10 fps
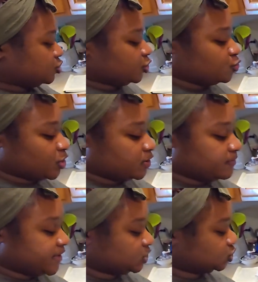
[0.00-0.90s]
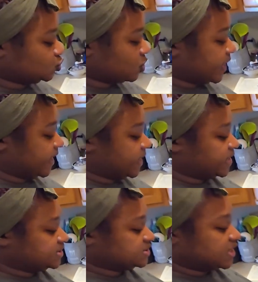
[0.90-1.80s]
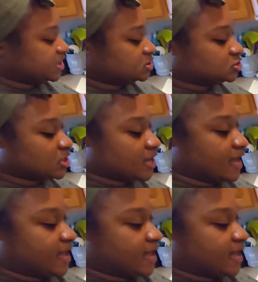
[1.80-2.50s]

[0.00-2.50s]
So you want to make sure, like I said, to